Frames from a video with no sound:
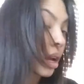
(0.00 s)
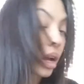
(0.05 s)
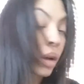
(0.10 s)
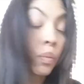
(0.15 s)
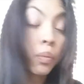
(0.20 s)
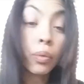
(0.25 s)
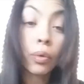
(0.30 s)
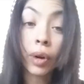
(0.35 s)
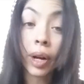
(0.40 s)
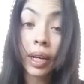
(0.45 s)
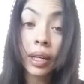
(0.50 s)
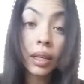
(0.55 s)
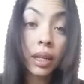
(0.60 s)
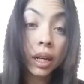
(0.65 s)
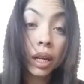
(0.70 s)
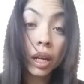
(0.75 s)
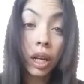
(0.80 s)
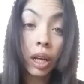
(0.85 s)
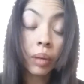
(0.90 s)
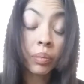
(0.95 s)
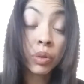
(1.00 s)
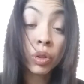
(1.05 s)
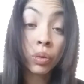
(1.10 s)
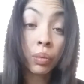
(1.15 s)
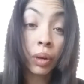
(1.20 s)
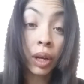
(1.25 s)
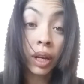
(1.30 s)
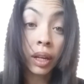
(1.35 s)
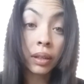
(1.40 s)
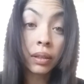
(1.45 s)
A brain didn't come to
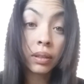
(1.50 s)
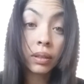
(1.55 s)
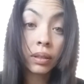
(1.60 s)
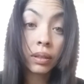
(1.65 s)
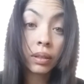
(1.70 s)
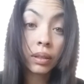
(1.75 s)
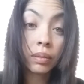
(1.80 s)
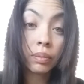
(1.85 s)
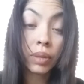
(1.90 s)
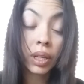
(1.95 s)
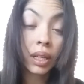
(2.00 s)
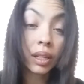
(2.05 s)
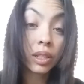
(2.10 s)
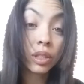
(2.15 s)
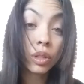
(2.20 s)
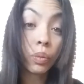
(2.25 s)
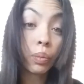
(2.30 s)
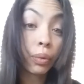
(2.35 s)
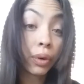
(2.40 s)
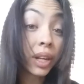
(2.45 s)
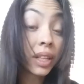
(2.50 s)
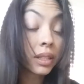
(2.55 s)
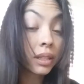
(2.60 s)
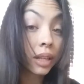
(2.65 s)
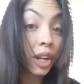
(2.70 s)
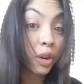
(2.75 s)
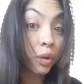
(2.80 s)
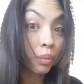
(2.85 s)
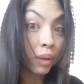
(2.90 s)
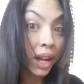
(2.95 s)
mind, because the brain's
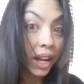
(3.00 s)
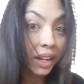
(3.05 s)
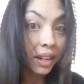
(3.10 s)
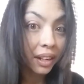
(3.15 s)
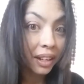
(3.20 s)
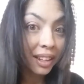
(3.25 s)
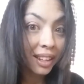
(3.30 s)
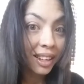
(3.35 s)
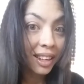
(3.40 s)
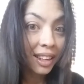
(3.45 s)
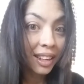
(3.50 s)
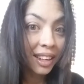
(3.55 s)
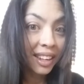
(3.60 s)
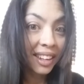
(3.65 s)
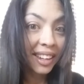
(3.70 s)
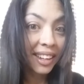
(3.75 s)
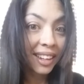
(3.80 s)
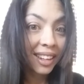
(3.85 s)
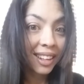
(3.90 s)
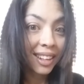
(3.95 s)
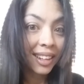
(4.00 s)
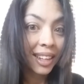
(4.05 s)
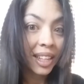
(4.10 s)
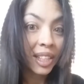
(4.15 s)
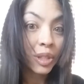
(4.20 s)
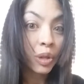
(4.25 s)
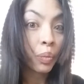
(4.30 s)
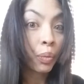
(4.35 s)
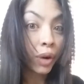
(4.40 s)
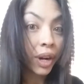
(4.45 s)
not your mind.
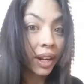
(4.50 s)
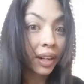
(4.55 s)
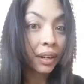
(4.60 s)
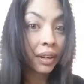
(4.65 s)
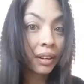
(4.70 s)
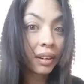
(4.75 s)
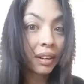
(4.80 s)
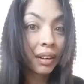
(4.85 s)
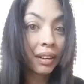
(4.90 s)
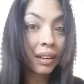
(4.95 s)
It's a brain.